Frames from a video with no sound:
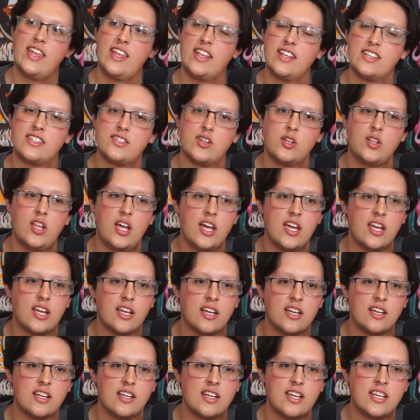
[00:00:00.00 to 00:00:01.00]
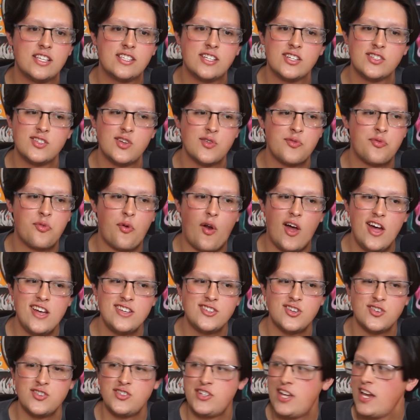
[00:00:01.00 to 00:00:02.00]
So like it's because their fries
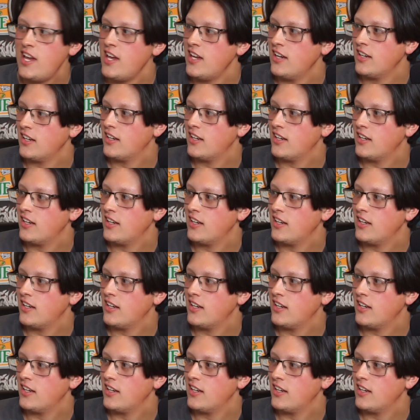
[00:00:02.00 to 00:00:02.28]
are dank.